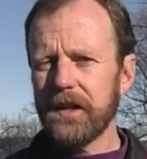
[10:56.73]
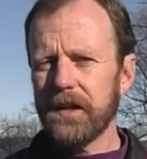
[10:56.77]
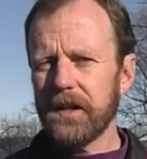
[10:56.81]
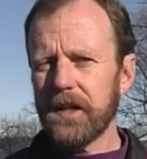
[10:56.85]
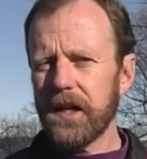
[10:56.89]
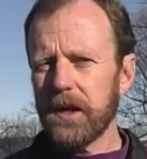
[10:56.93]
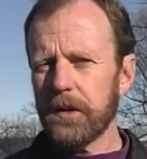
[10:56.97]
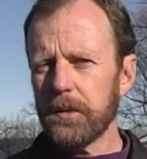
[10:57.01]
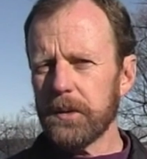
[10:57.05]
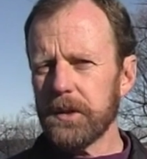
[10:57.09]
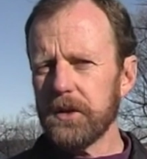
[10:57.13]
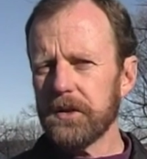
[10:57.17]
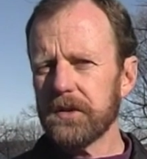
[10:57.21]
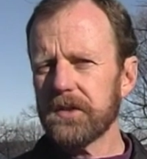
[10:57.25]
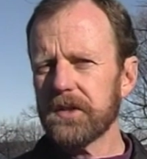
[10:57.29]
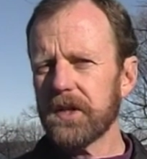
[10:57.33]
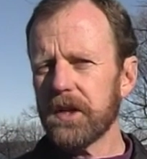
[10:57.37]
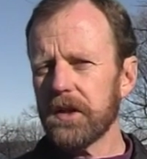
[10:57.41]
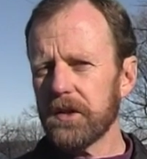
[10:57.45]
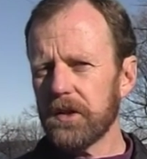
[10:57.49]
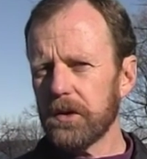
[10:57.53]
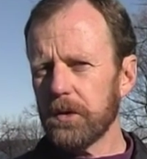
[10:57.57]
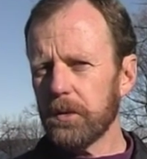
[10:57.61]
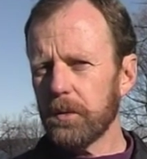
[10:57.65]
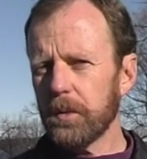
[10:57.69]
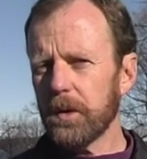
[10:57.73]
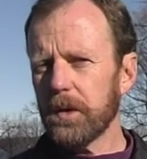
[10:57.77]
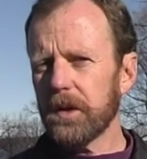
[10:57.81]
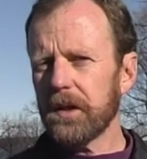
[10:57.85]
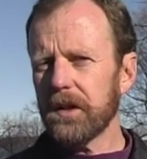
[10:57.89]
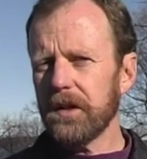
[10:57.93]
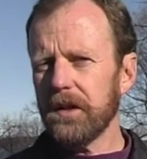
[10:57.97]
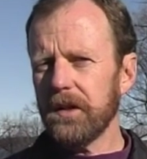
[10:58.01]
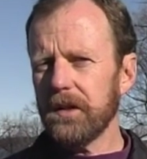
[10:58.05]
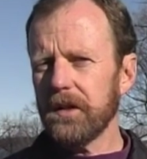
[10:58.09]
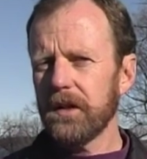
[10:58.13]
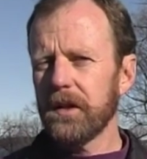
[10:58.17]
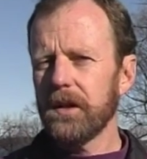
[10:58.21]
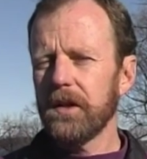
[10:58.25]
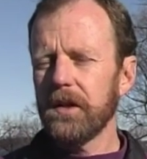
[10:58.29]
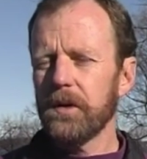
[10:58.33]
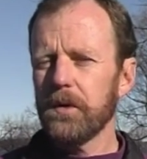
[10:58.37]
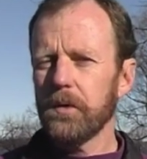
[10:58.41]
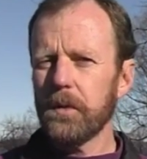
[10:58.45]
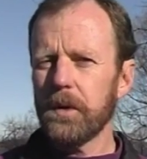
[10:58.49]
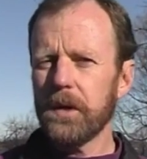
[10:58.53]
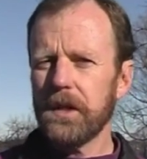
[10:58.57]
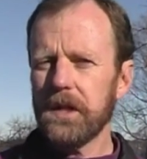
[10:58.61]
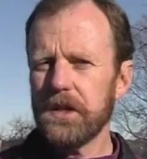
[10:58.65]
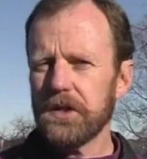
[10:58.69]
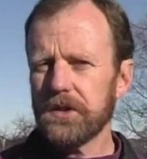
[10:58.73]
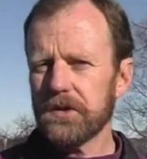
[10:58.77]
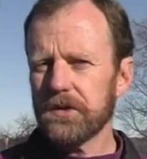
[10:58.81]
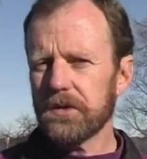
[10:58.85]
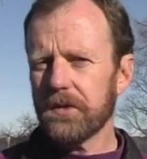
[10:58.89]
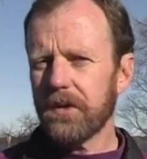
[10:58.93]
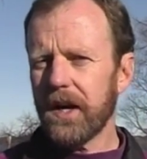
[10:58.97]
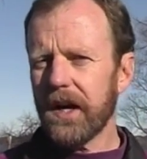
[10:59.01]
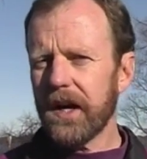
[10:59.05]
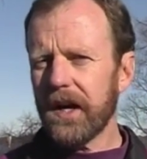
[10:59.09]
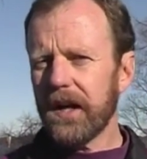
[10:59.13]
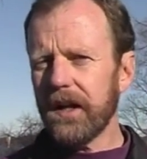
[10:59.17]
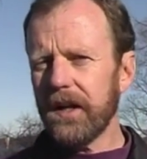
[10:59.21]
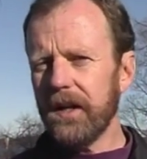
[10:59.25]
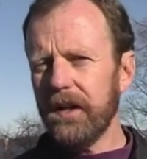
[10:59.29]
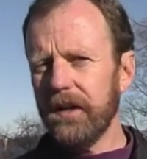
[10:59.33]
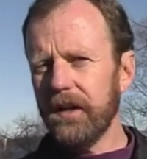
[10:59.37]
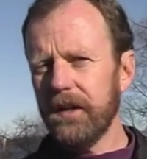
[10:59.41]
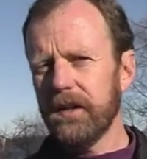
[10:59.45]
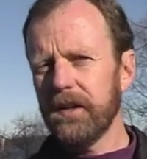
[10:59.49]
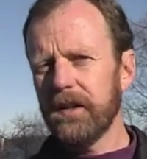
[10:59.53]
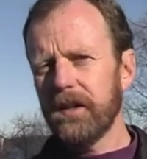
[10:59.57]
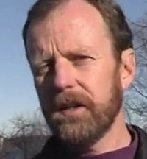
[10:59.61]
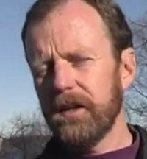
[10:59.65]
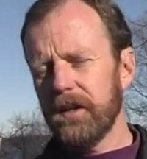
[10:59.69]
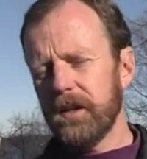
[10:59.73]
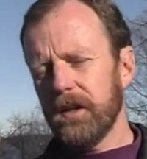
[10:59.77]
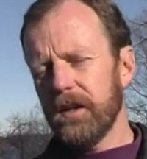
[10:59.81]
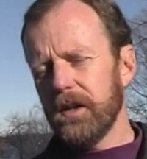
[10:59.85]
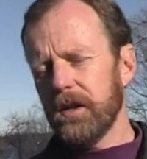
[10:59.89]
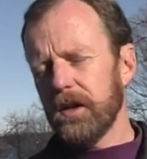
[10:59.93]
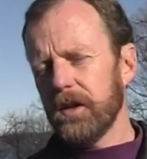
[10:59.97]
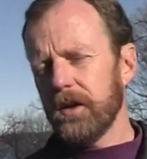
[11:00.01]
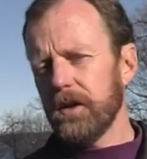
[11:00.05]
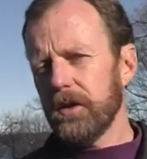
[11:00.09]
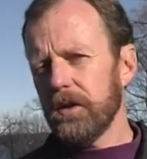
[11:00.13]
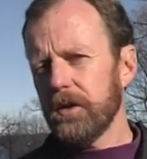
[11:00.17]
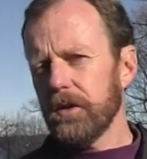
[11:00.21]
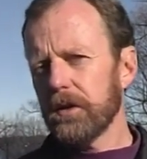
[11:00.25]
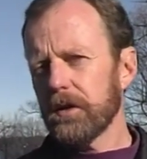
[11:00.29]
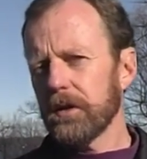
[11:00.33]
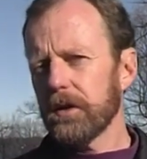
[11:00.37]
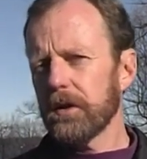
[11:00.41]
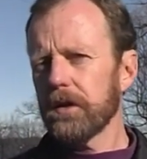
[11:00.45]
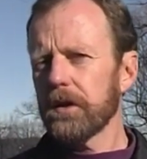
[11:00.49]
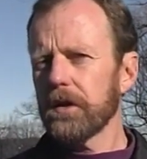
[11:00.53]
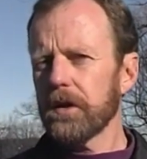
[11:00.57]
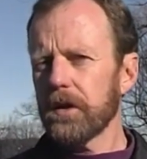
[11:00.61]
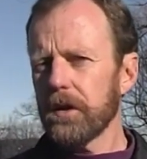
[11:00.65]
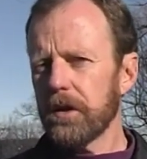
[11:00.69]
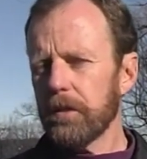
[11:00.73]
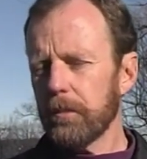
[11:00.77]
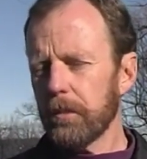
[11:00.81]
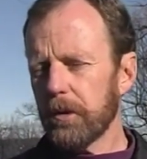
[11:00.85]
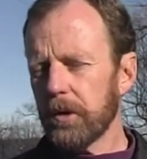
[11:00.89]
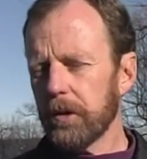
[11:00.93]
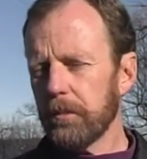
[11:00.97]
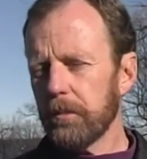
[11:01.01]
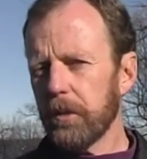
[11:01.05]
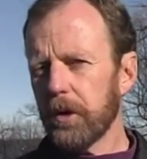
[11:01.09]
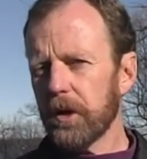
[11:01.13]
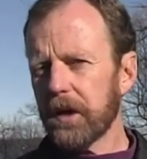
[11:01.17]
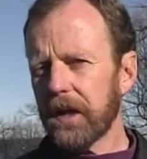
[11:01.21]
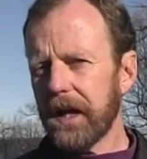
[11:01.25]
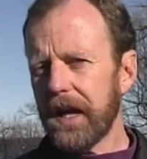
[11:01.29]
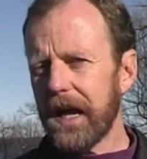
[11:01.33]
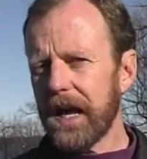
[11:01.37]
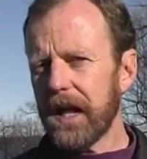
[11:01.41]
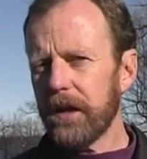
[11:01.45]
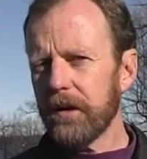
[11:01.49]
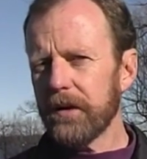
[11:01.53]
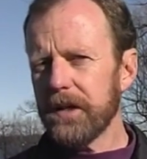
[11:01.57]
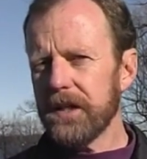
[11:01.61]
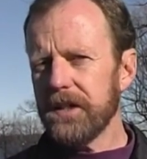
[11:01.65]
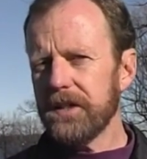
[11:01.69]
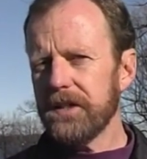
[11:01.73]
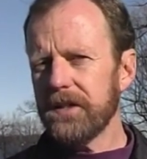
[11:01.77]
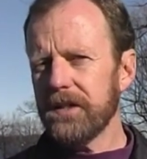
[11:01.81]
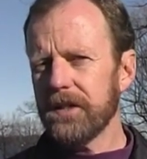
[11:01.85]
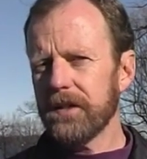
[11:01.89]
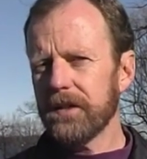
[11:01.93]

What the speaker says: Now when you start to work it with each stride, you're going to burn more calories,